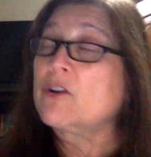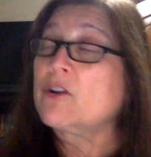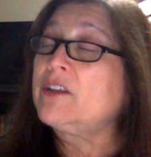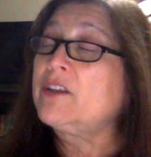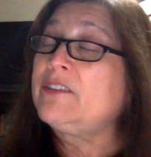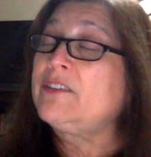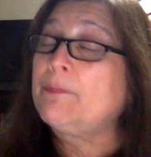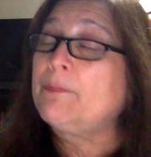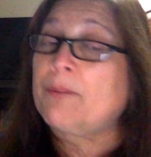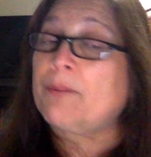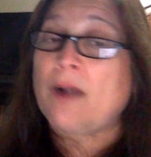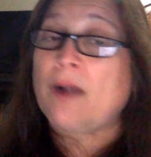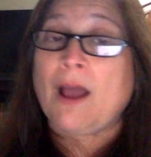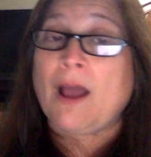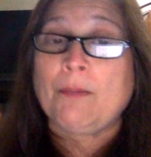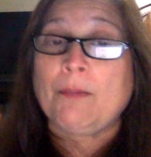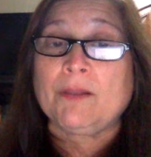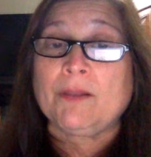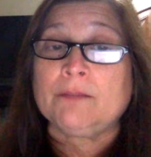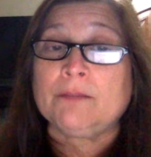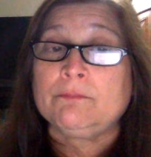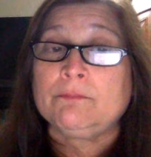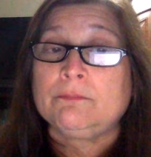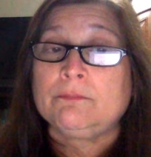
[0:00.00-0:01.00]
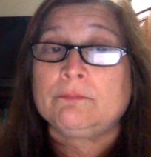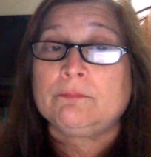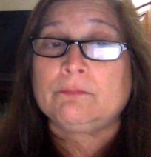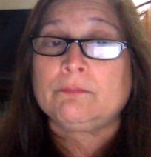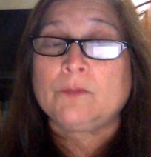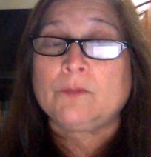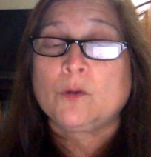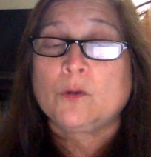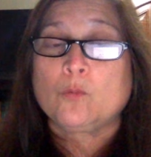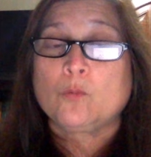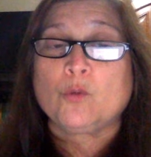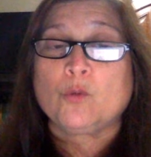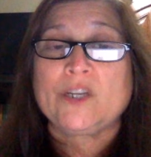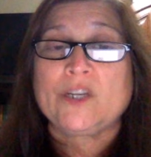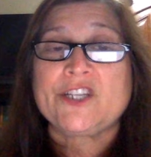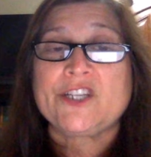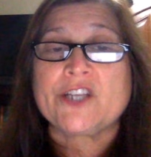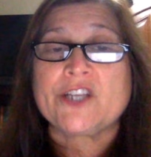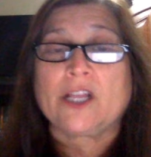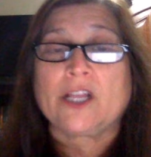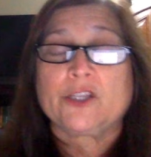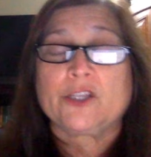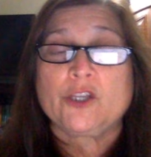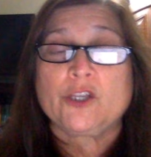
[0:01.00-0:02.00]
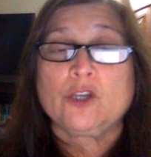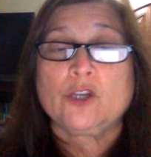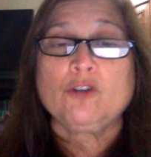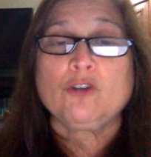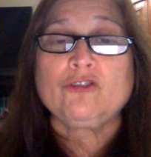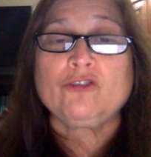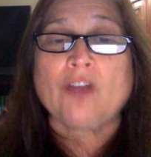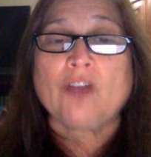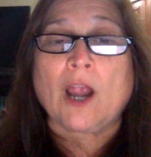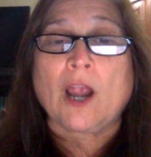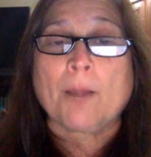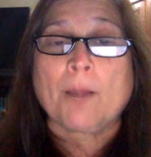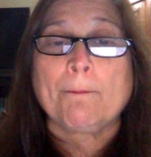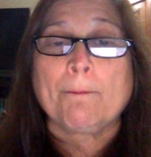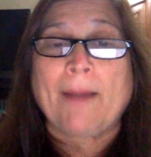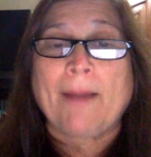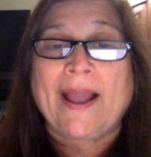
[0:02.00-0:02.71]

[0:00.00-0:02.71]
is a problem, we shall use our